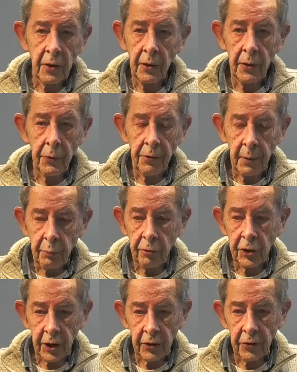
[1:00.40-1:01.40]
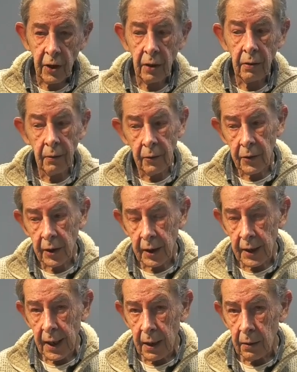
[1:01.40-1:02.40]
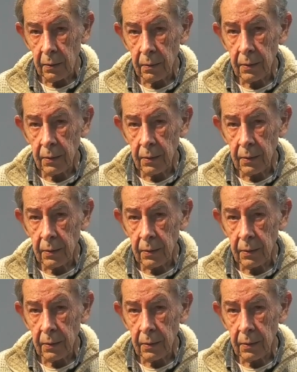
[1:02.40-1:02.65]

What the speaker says: and the three projects are the canal,